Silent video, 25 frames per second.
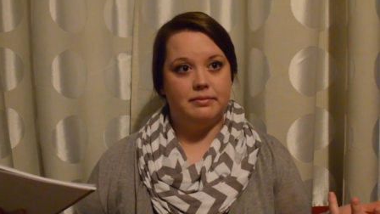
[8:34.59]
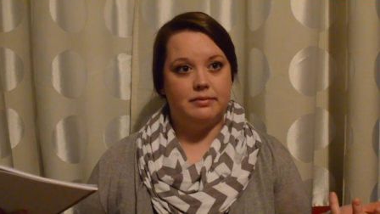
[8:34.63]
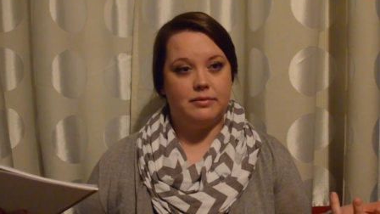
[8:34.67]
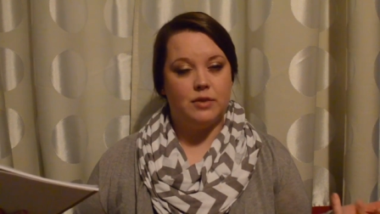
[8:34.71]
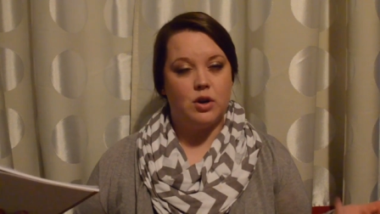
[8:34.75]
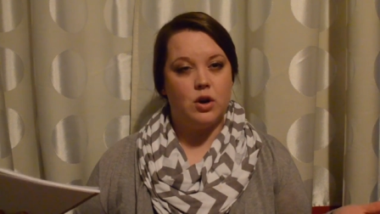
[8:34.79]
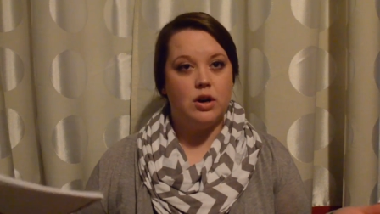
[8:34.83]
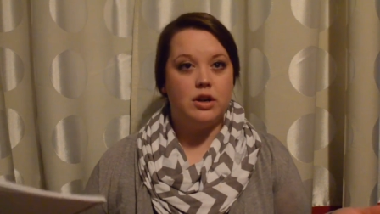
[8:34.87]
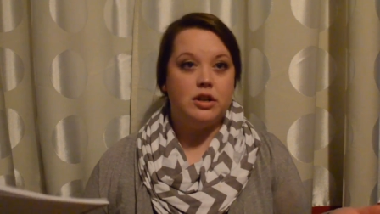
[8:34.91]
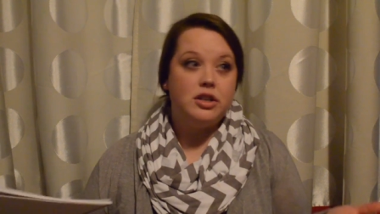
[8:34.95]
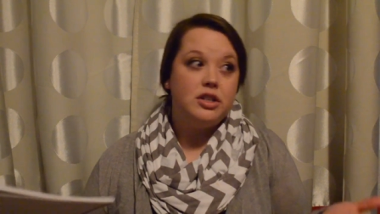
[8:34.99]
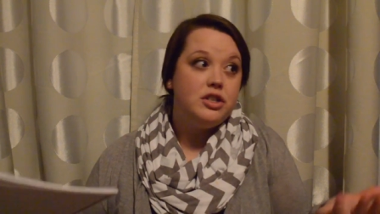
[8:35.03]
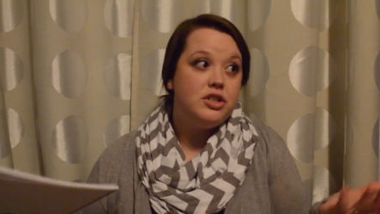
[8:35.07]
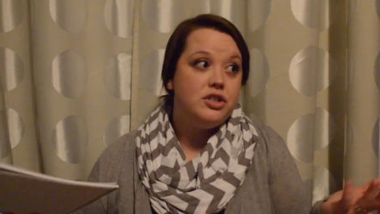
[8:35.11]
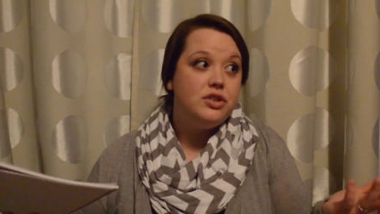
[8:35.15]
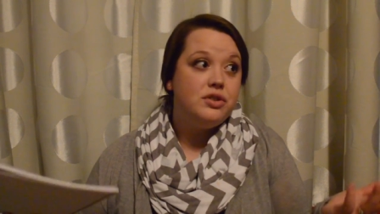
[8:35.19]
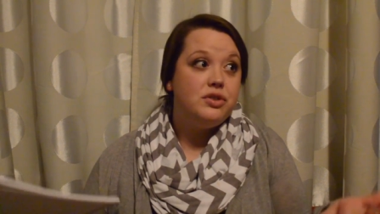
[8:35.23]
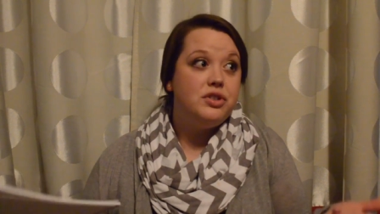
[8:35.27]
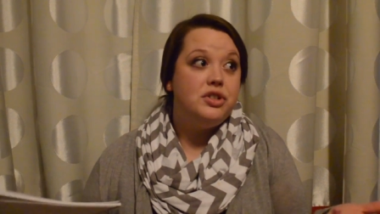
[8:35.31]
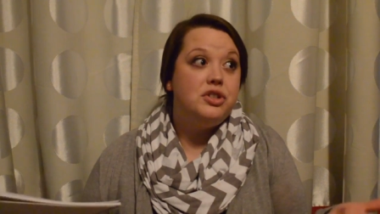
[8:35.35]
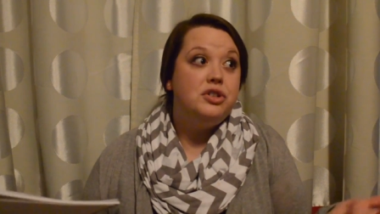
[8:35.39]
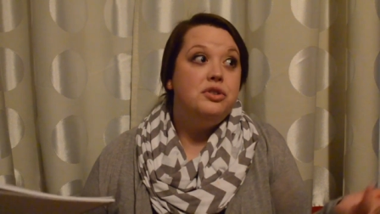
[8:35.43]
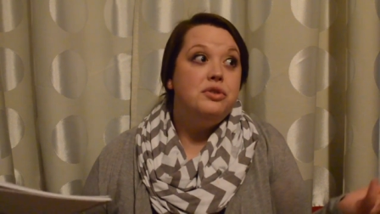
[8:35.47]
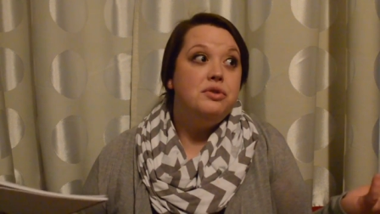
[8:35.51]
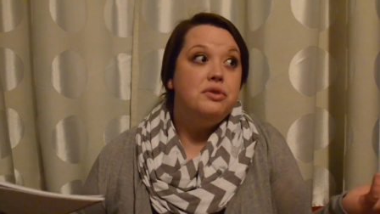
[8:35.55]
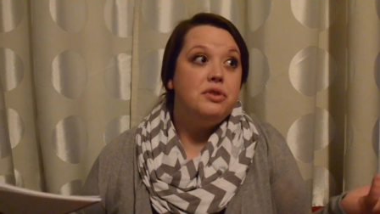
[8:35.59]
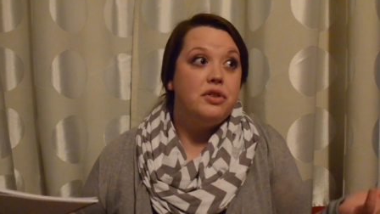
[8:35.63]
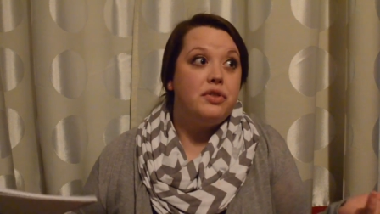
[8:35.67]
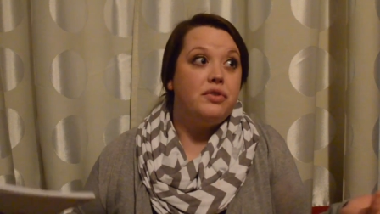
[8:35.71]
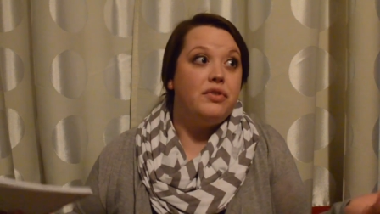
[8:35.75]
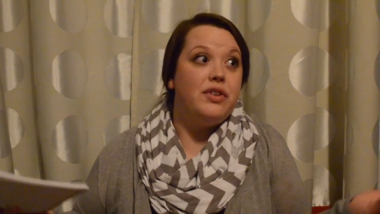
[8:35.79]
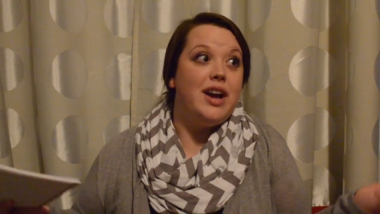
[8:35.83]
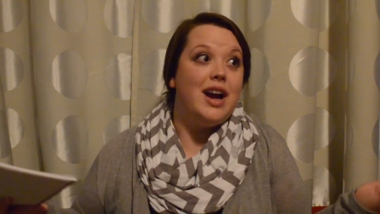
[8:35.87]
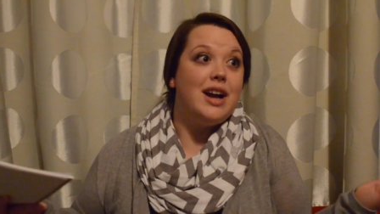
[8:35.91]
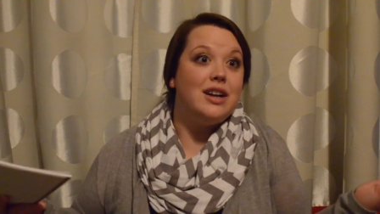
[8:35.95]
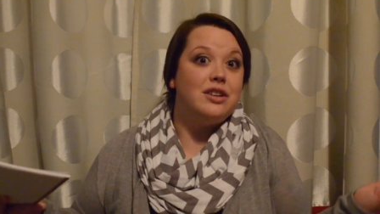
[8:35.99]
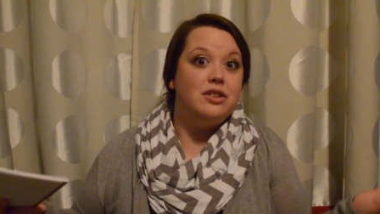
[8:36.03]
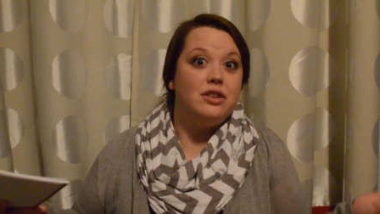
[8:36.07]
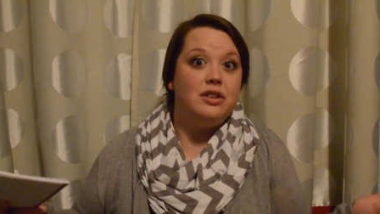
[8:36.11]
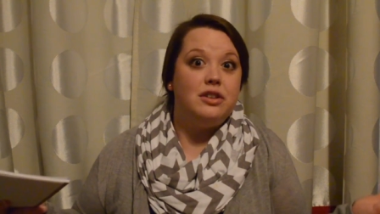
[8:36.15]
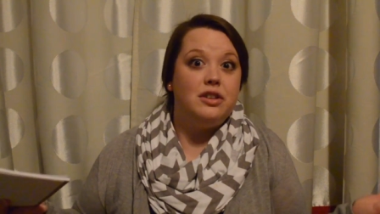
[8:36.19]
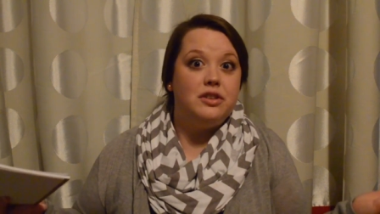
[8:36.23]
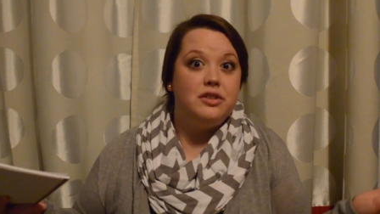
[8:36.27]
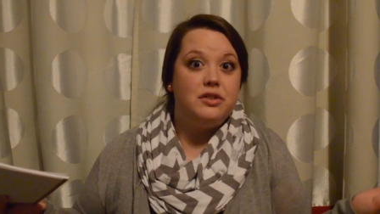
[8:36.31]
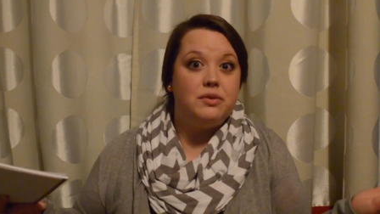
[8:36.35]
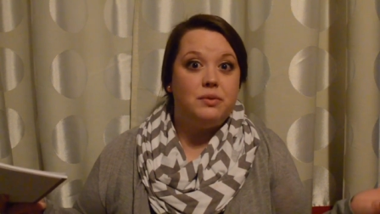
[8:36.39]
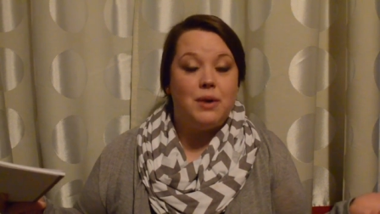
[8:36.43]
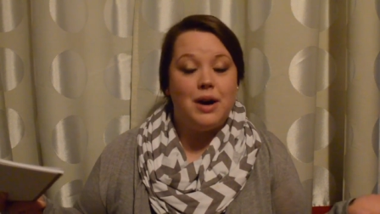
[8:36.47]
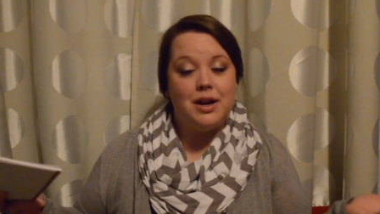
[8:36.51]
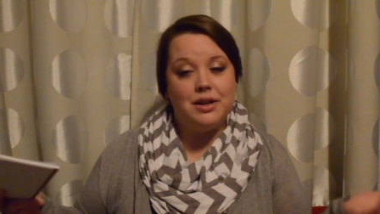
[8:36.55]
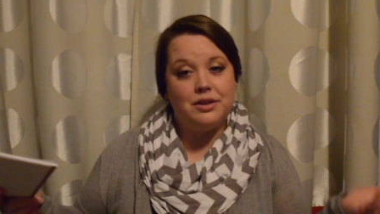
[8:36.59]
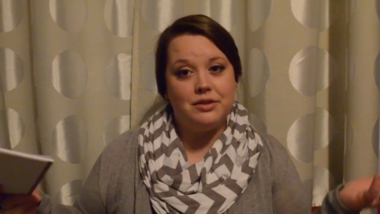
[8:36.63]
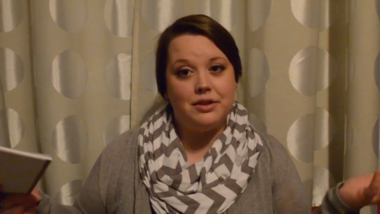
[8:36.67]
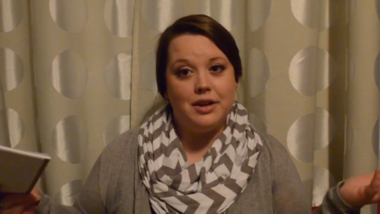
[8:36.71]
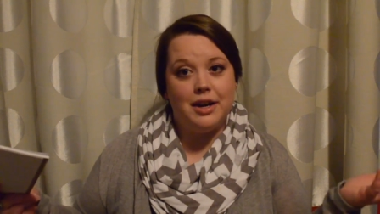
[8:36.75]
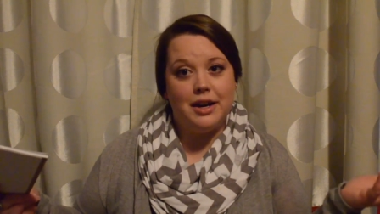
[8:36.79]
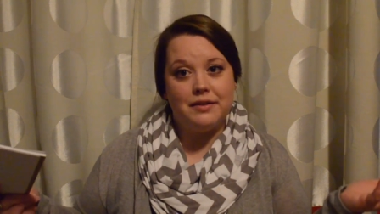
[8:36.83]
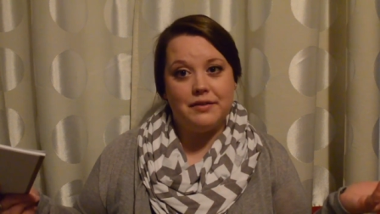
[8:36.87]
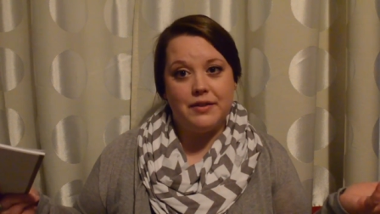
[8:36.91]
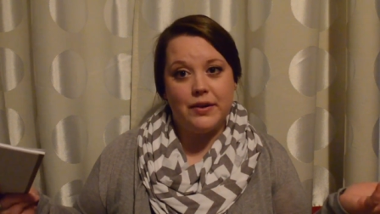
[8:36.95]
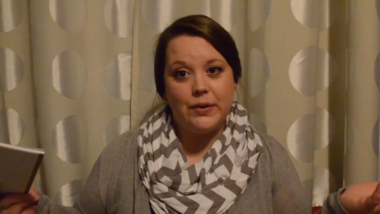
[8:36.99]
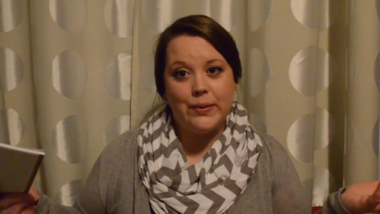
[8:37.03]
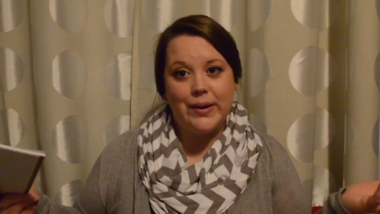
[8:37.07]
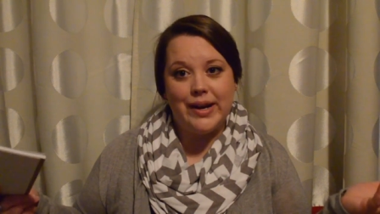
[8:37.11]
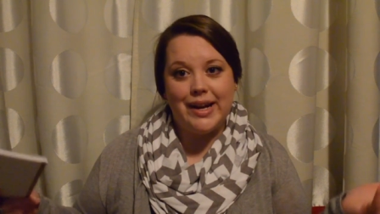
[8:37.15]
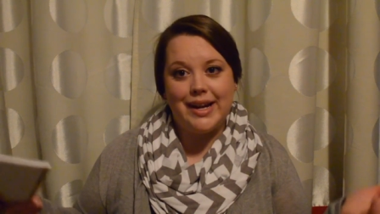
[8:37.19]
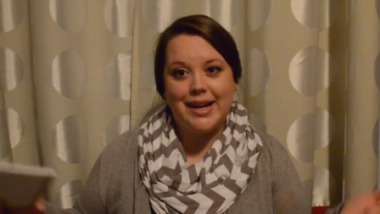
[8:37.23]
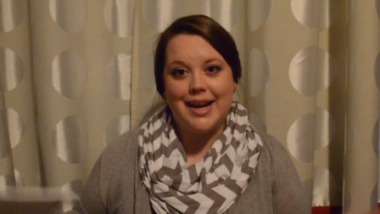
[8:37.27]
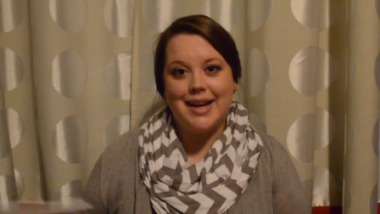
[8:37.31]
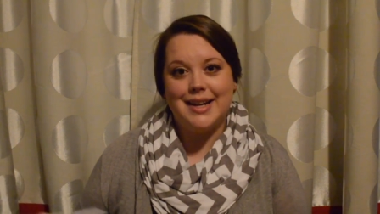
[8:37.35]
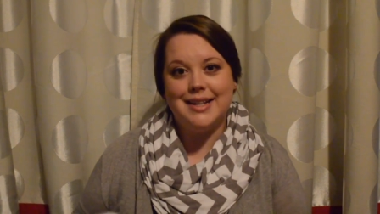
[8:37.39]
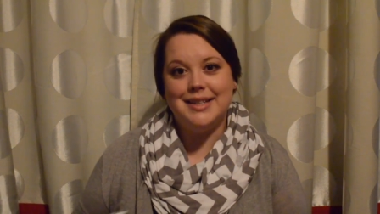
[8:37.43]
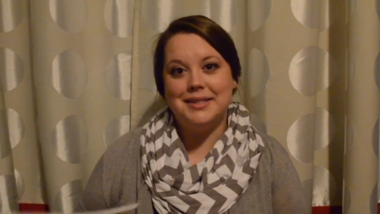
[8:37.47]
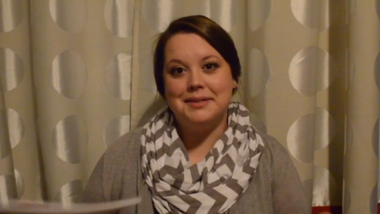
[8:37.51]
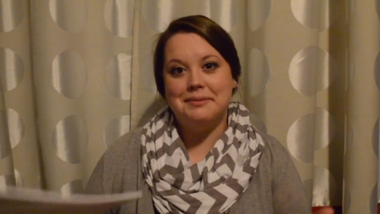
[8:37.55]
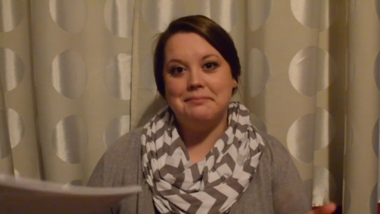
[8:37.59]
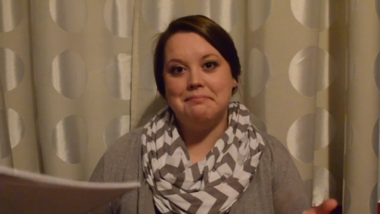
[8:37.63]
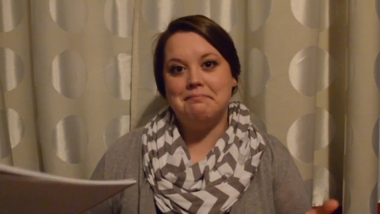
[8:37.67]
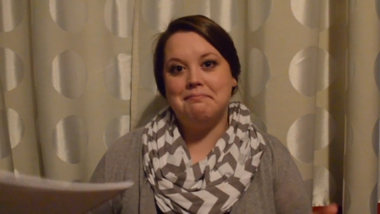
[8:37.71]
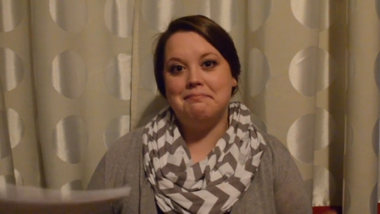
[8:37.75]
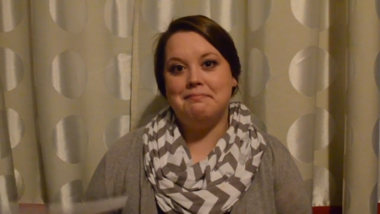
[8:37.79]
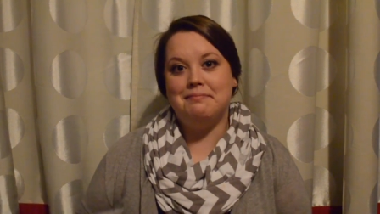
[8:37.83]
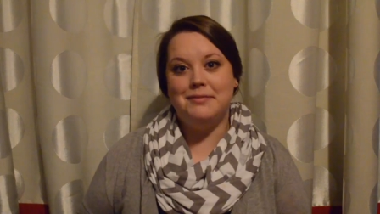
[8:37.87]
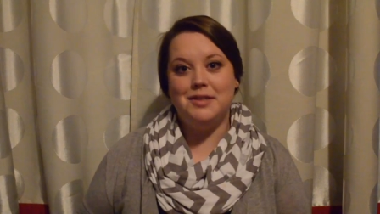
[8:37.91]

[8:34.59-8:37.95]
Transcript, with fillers: or do two to three extra loads of laundry every week and